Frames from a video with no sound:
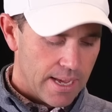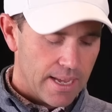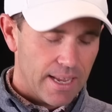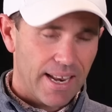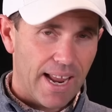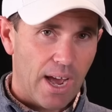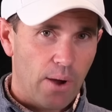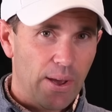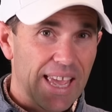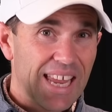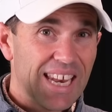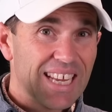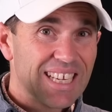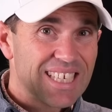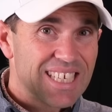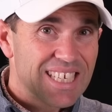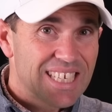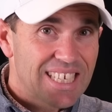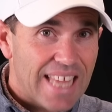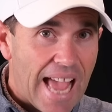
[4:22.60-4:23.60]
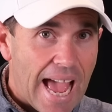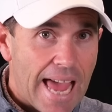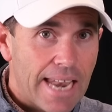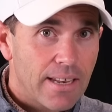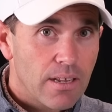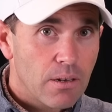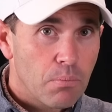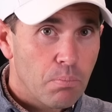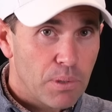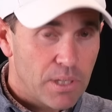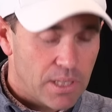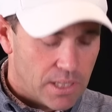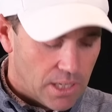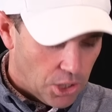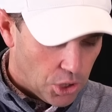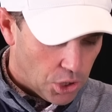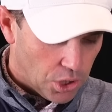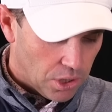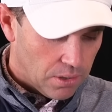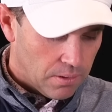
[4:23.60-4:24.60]
Now, in a standard
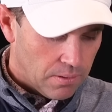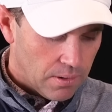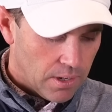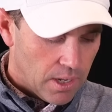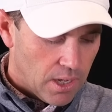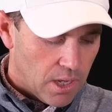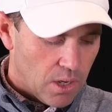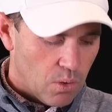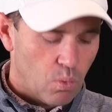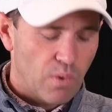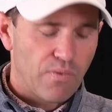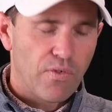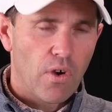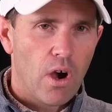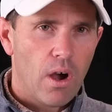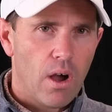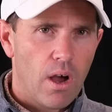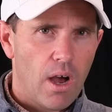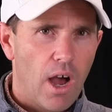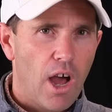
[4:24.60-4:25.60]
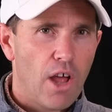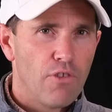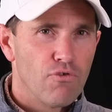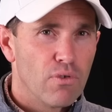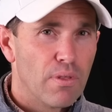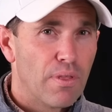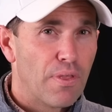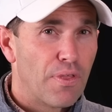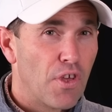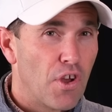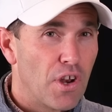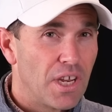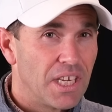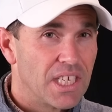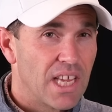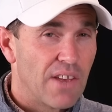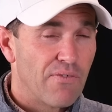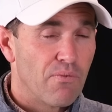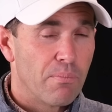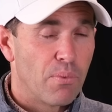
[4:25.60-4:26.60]
position, we've got
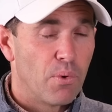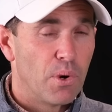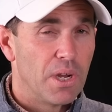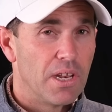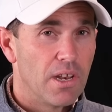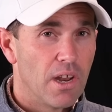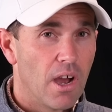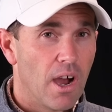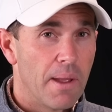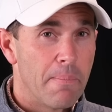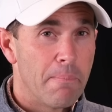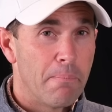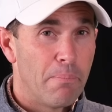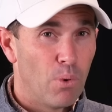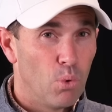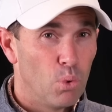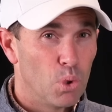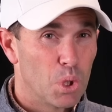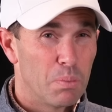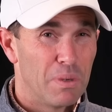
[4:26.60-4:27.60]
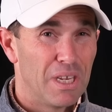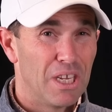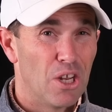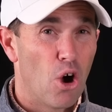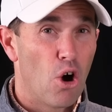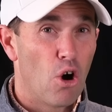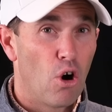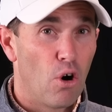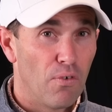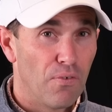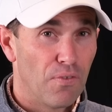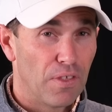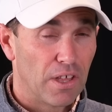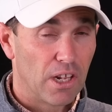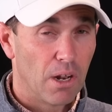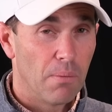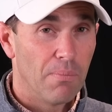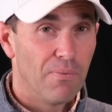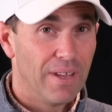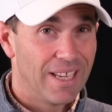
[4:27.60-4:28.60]
137.9 ball speed off the
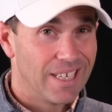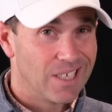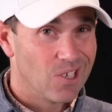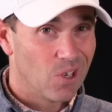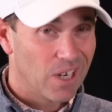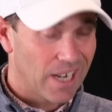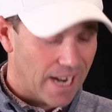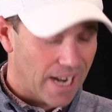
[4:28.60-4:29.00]
club face on an